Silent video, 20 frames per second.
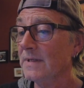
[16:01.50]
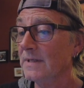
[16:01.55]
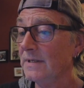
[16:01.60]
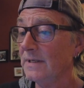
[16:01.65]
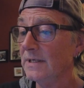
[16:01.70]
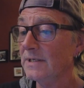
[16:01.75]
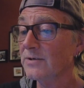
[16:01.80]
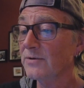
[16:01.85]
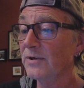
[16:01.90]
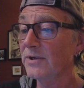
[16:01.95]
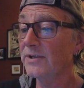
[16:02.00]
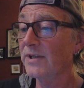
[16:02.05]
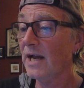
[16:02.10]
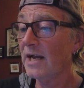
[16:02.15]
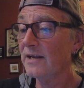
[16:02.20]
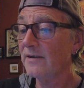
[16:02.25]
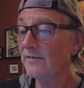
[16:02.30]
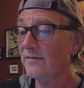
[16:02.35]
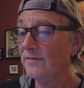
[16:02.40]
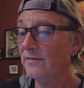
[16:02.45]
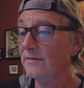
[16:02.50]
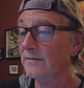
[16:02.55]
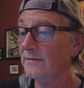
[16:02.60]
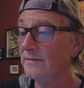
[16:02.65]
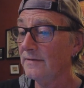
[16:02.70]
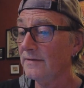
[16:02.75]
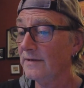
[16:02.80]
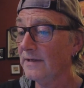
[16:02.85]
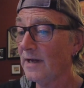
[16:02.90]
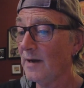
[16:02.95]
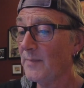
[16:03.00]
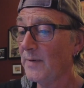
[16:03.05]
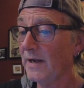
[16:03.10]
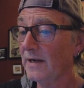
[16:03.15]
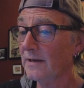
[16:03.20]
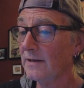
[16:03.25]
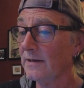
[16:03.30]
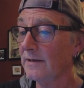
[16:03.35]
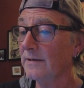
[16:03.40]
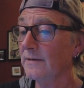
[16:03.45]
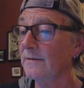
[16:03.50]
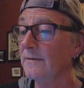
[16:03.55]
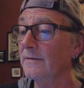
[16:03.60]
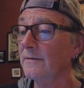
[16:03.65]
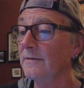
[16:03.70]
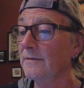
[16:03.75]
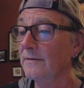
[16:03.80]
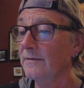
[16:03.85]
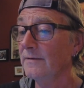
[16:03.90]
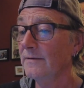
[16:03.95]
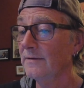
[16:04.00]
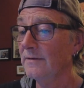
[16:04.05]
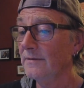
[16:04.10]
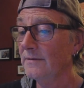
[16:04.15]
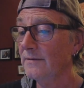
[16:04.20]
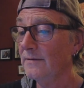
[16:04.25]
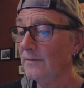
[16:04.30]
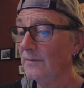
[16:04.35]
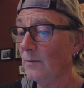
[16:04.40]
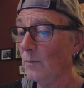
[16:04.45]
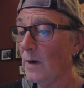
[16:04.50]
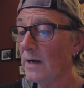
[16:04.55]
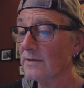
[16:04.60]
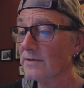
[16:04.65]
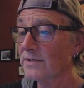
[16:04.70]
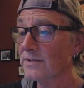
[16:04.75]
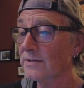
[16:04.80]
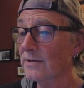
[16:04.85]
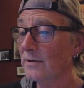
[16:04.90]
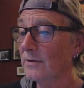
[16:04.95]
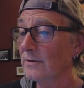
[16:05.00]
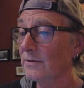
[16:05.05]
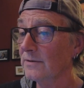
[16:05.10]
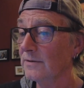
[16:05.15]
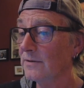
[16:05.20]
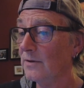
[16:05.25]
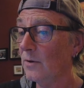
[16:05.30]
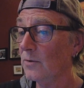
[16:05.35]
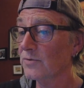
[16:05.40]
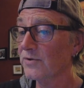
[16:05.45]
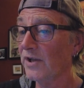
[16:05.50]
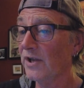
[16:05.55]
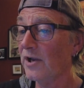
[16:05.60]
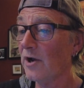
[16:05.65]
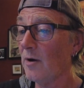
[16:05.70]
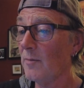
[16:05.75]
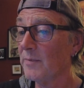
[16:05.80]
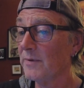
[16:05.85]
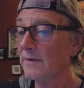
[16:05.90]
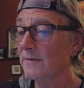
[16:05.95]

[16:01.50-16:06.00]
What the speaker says: He's going to dive, get a penalty, whilst holding the cup.